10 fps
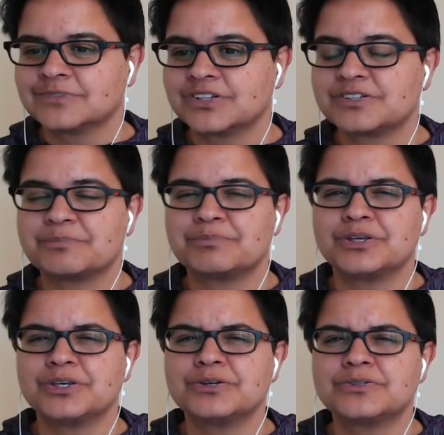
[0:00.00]
That's a
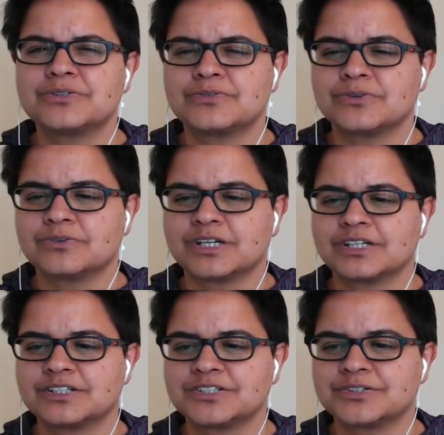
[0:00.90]
beautiful
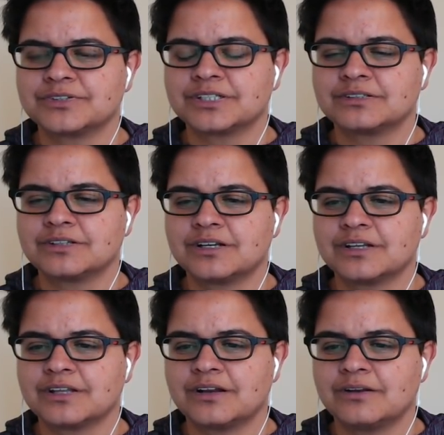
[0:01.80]
rendition of it. I
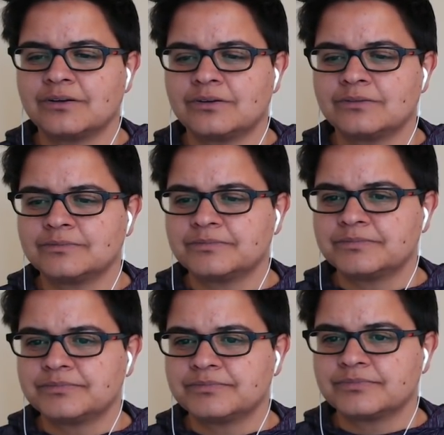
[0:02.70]
like that a lot.
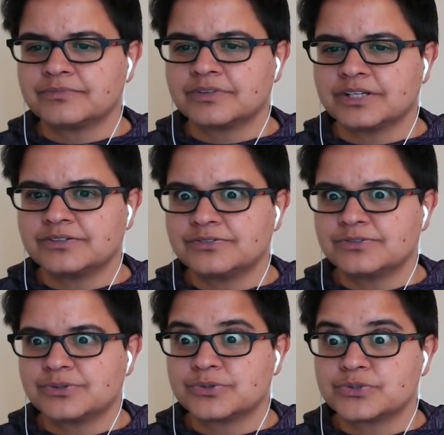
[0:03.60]

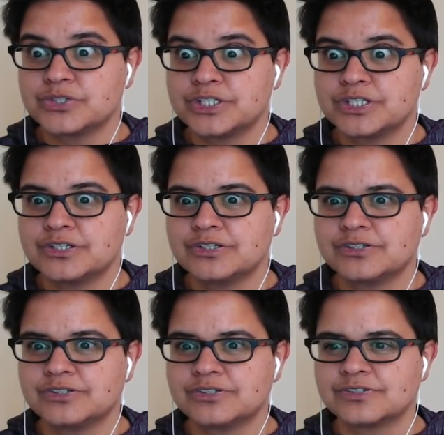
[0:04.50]
Into the
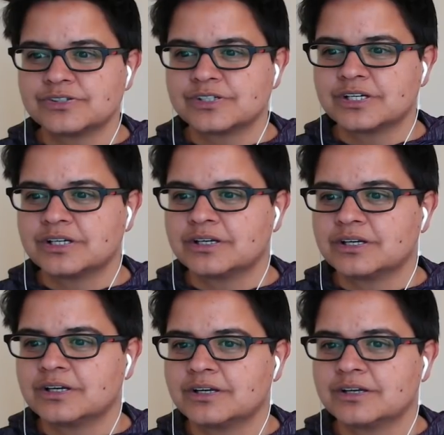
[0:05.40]
trees.
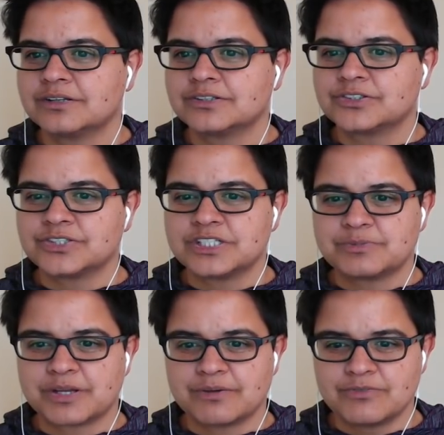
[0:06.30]
Trees
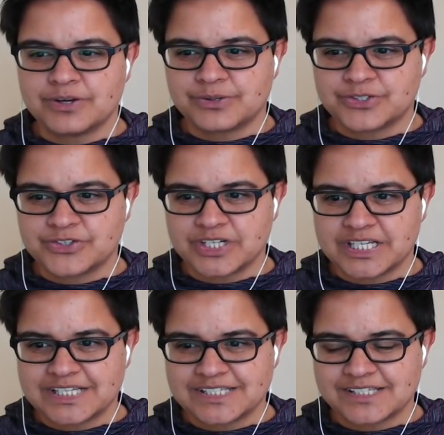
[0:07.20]
become real
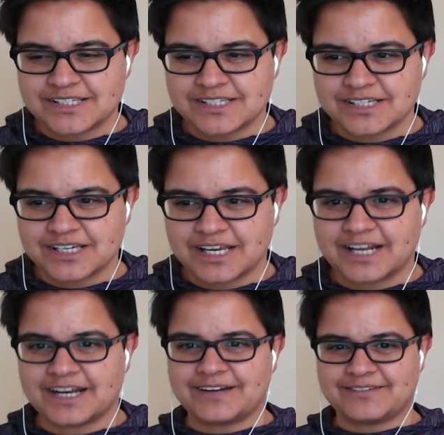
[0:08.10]
trees.
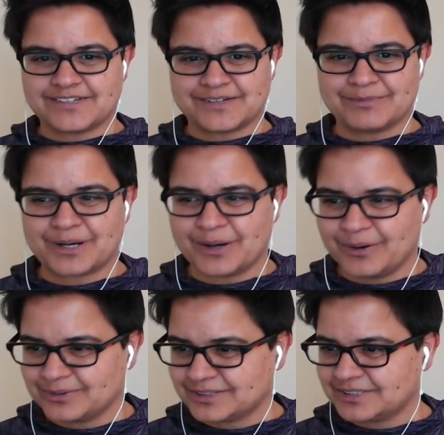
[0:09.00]
And now we're somewhere
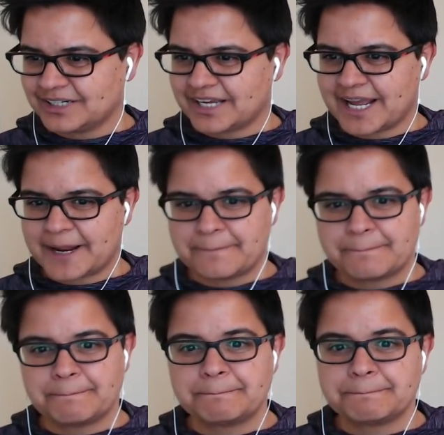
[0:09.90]
cold. Okay.
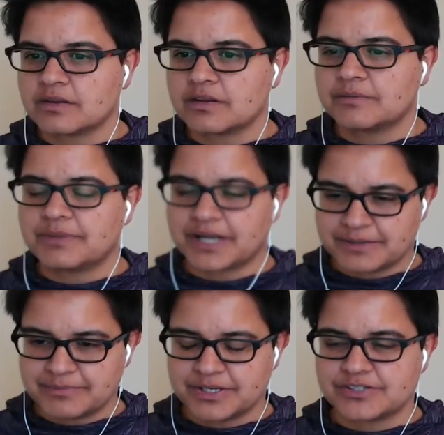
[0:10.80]
Back
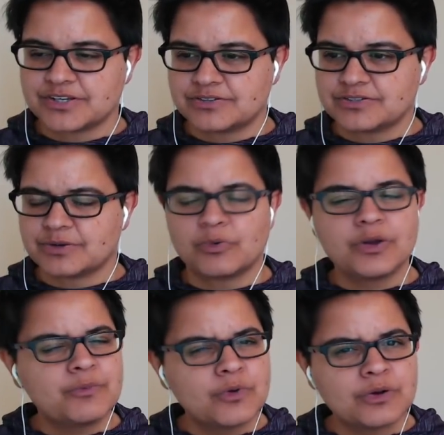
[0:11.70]
in Minnesota. Why
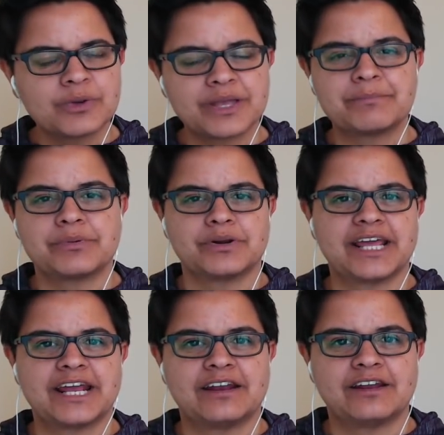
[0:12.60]
were we in
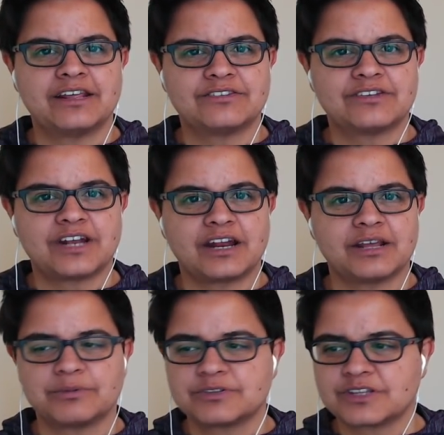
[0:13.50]
Berlin, incidentally?
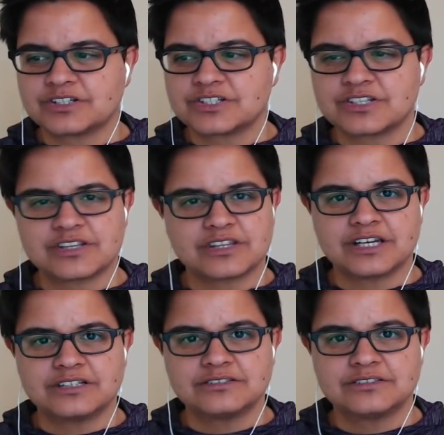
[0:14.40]
Was that just a
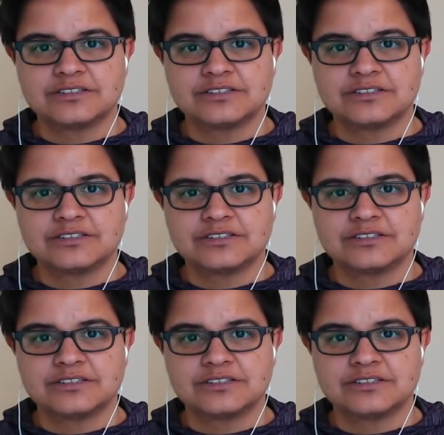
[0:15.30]
thing?